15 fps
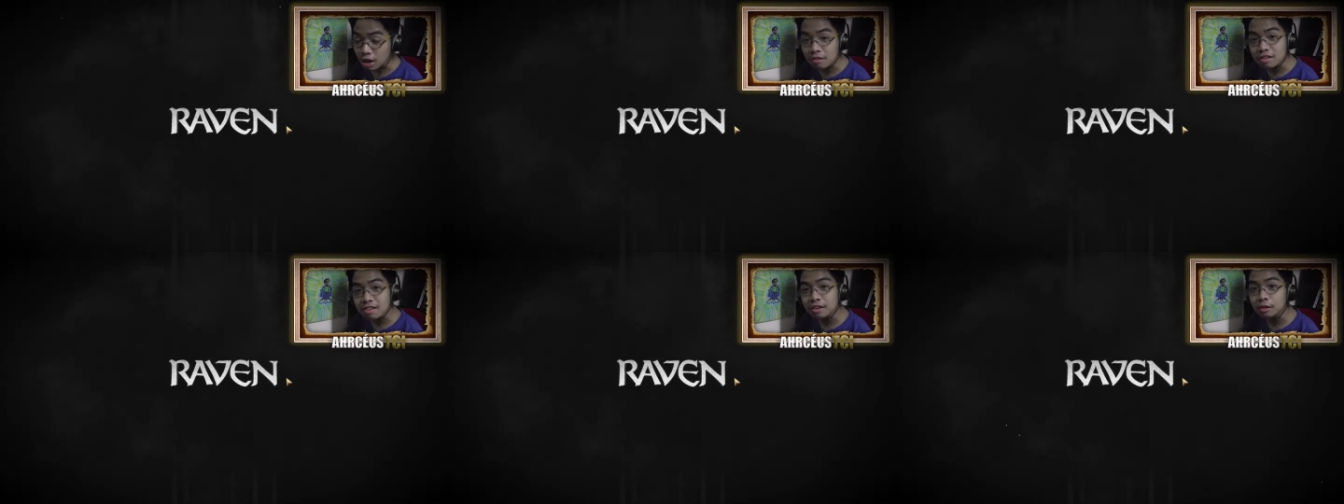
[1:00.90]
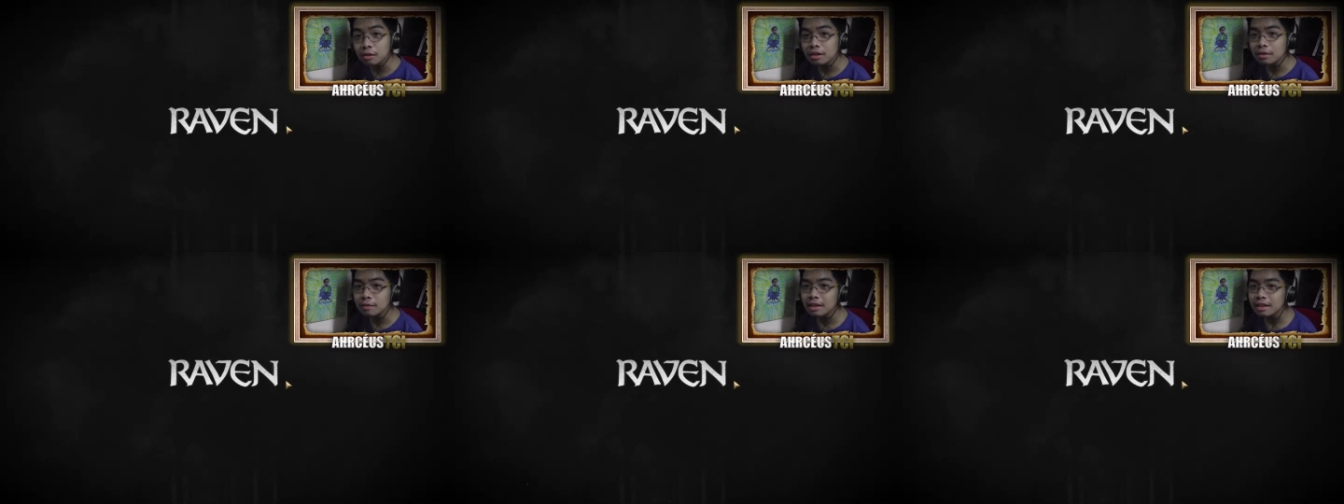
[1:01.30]
Raven's
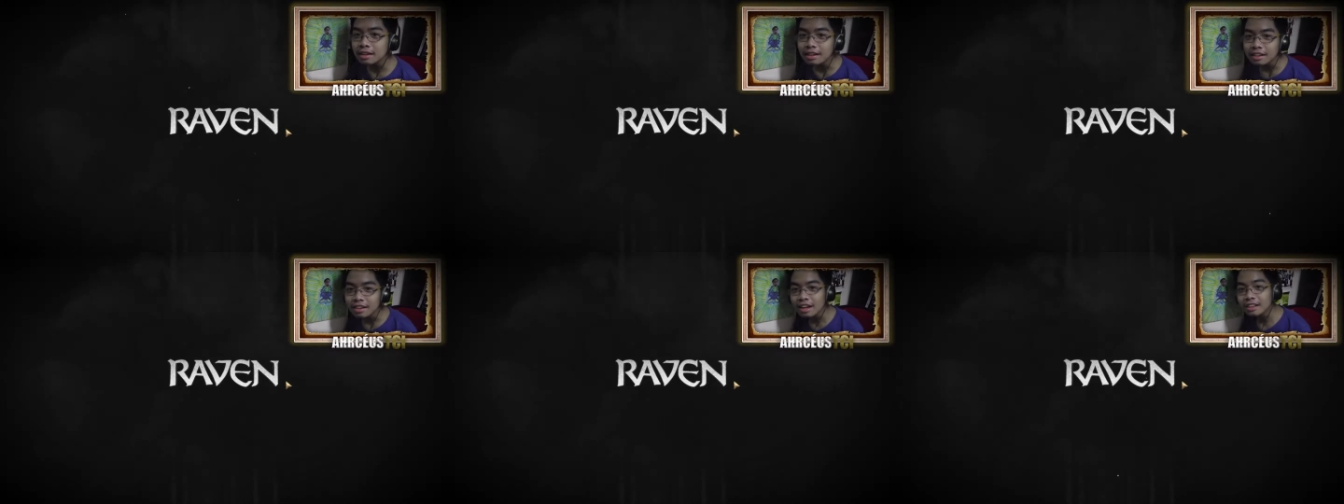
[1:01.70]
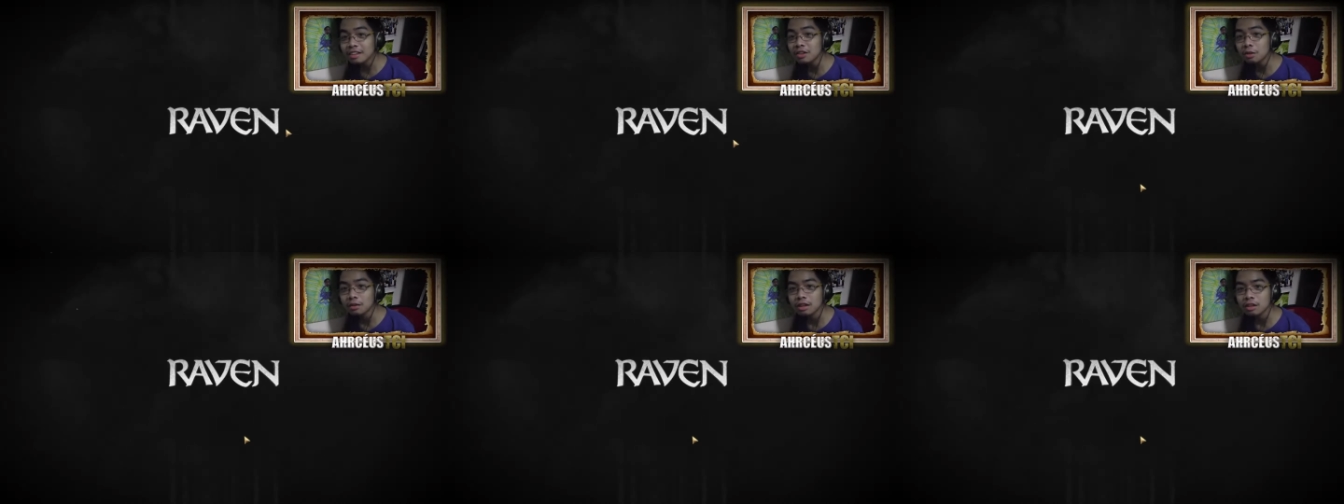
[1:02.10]
included, man. I didn't, I
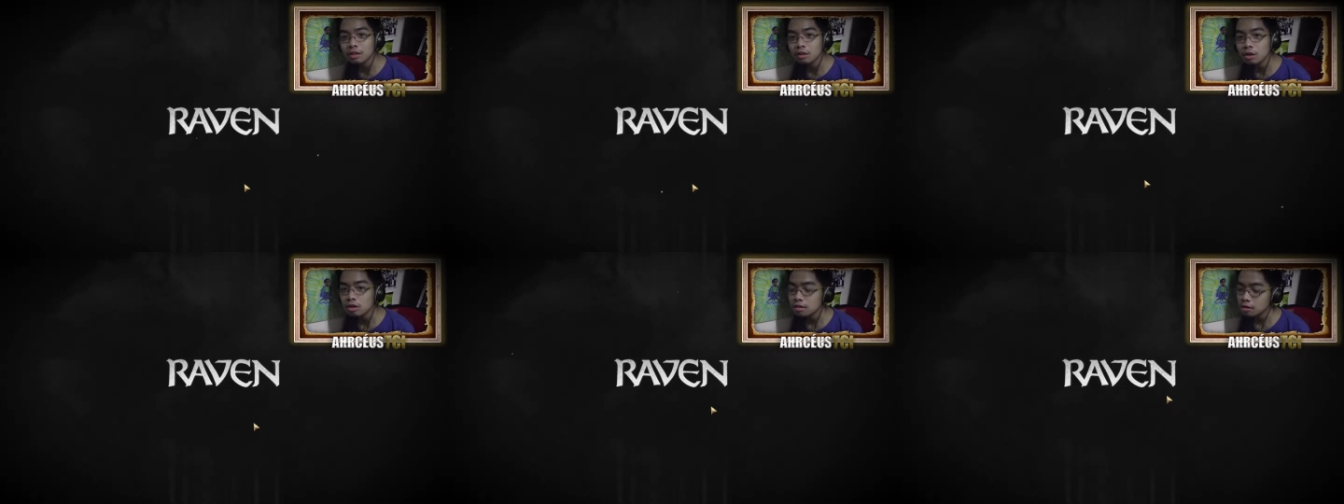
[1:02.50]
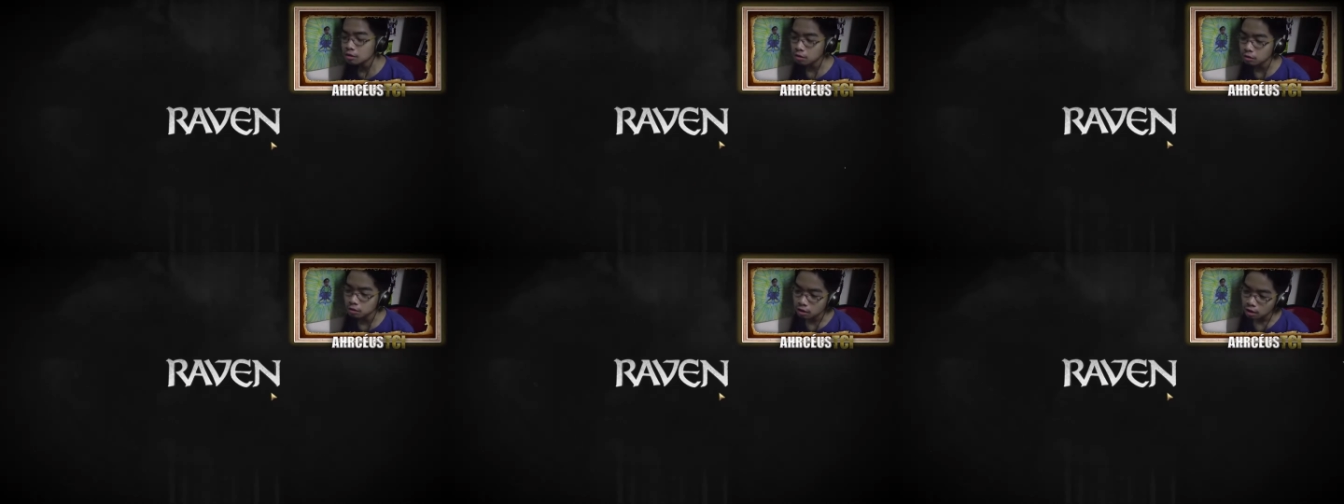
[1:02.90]
didn't know that, you know. So, you
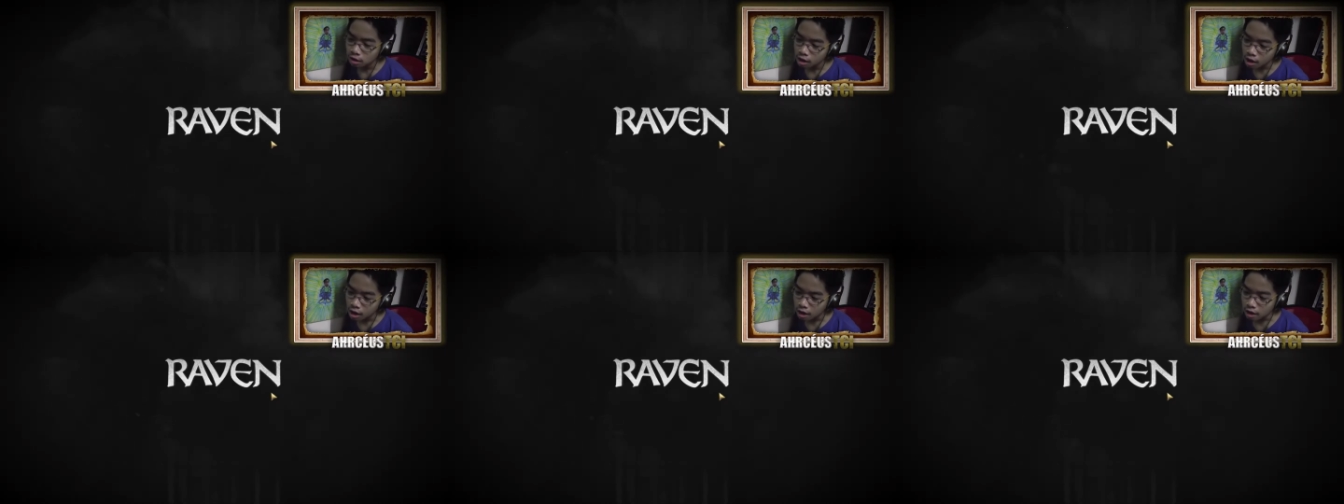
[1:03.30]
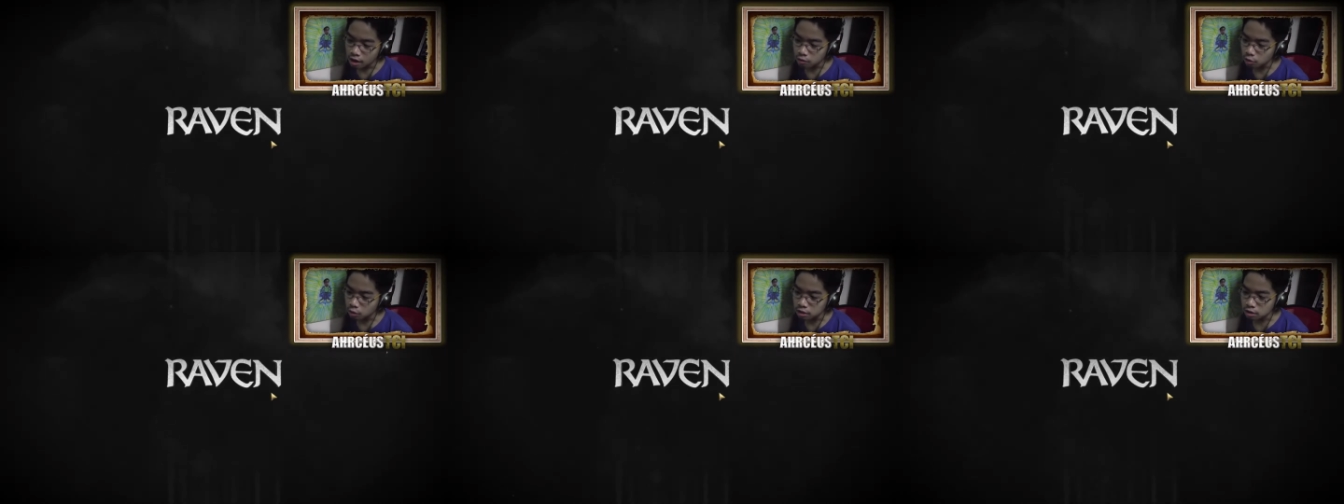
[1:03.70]
know, I
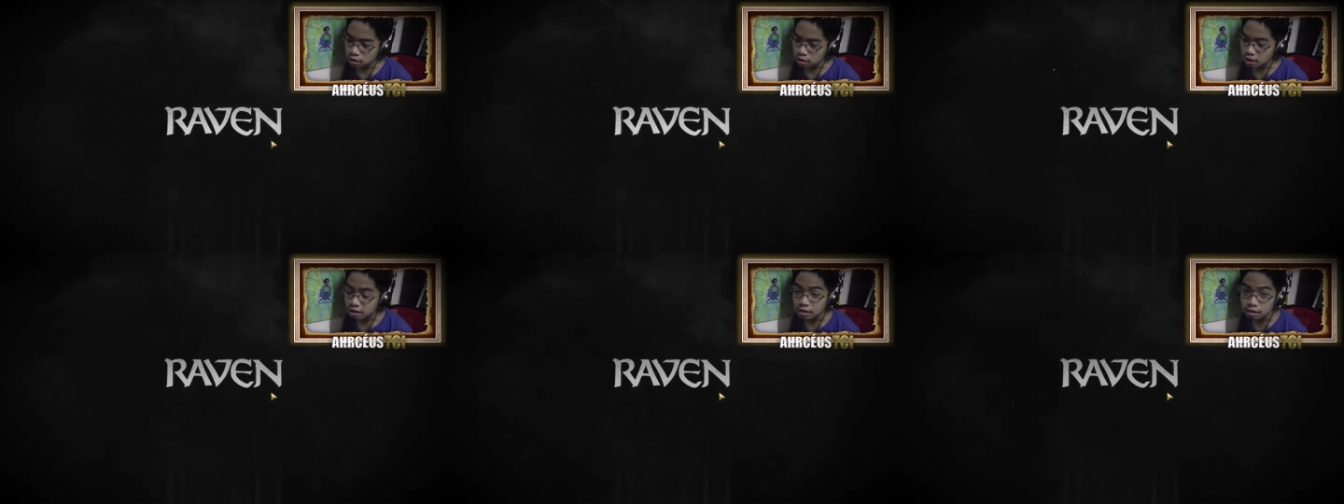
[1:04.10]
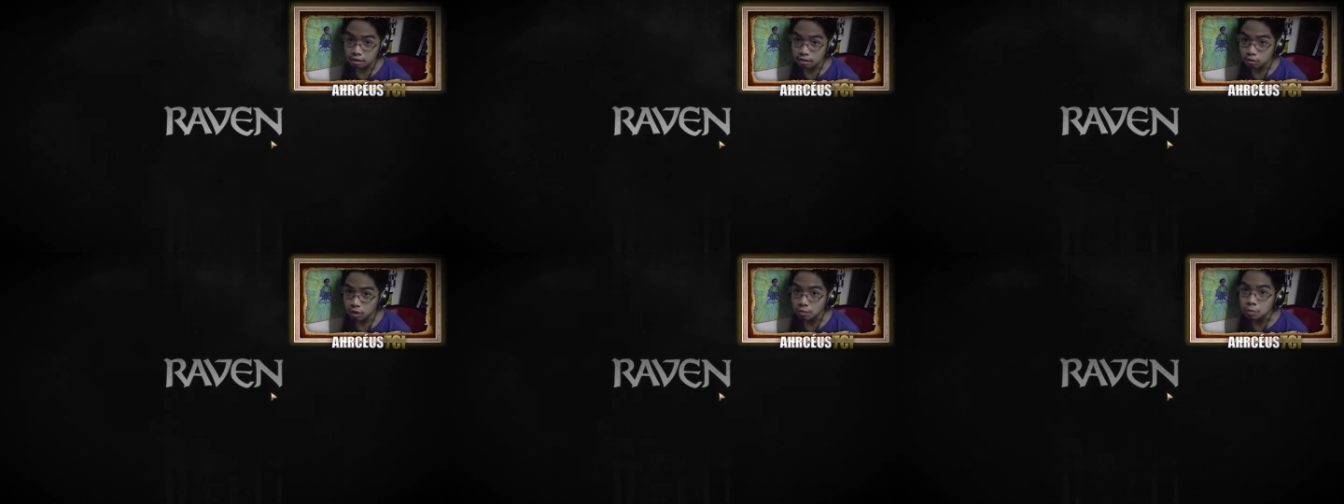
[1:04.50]
have no idea that
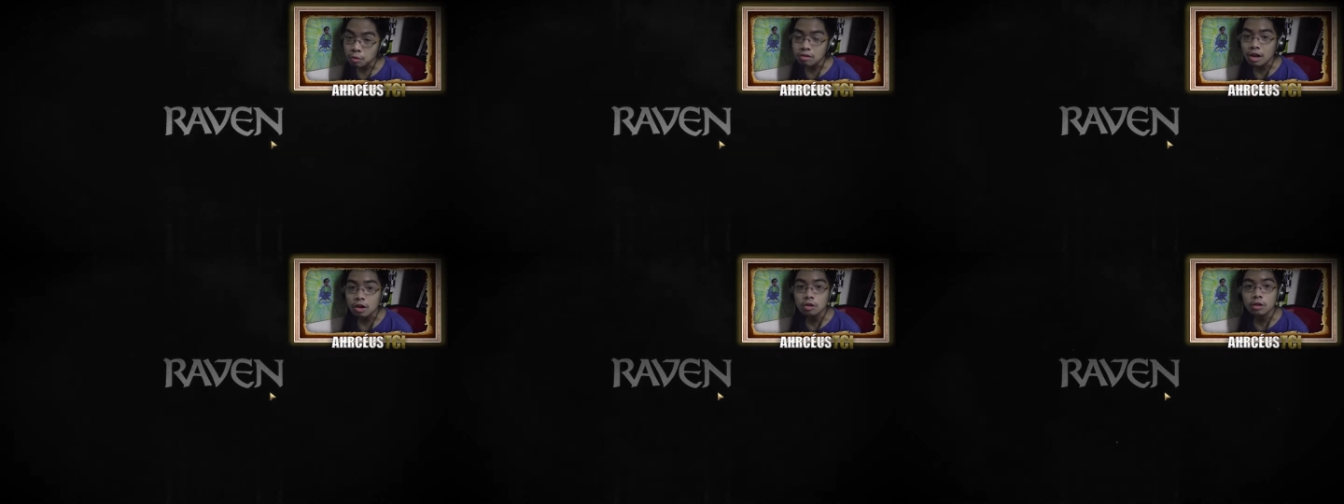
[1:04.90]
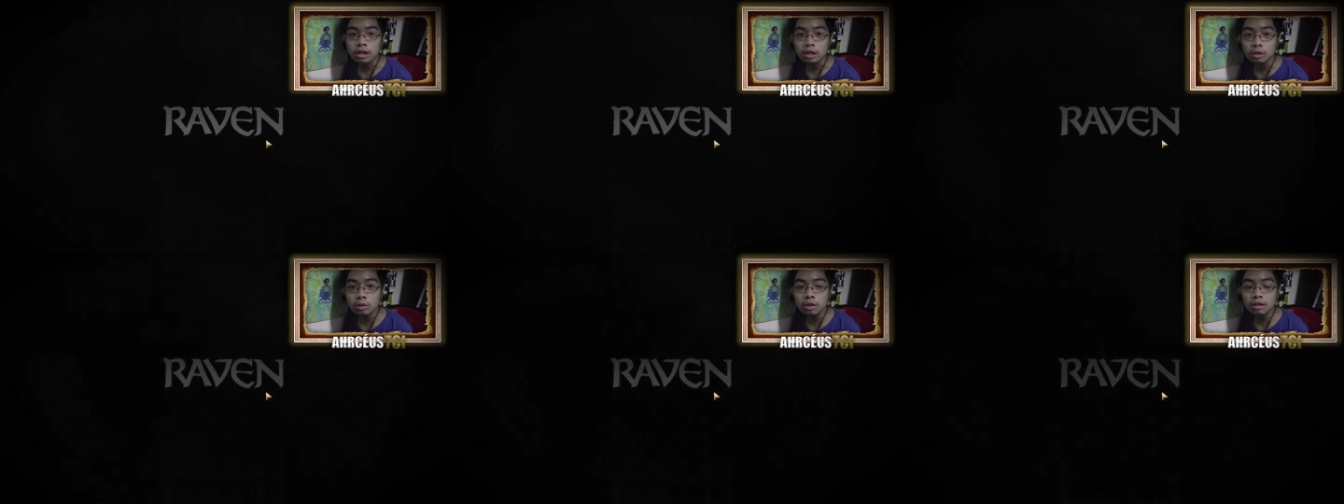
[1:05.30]
Raven was actually
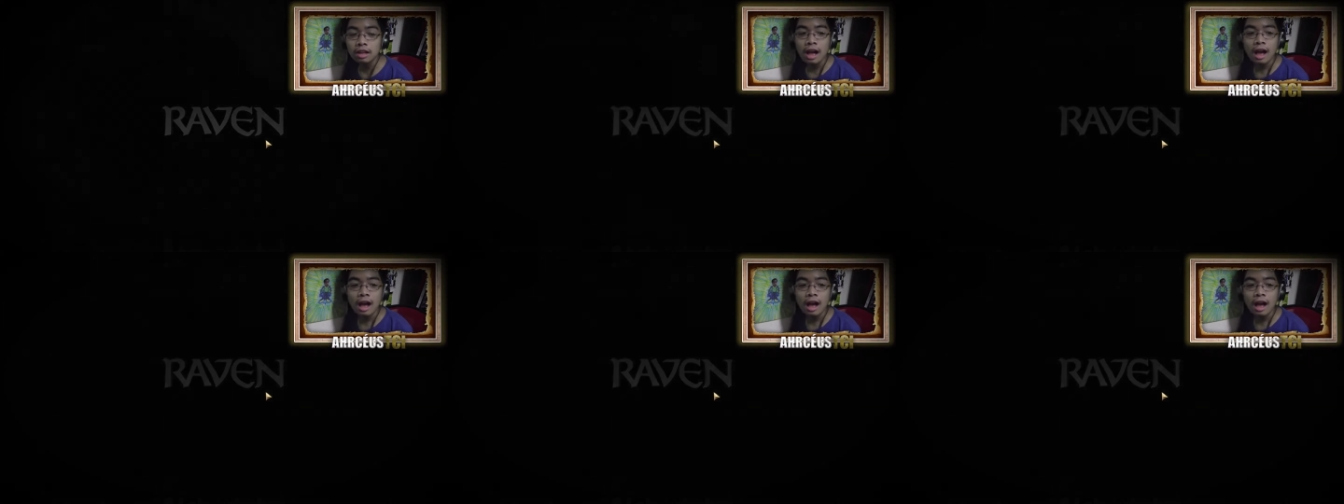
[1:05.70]
included.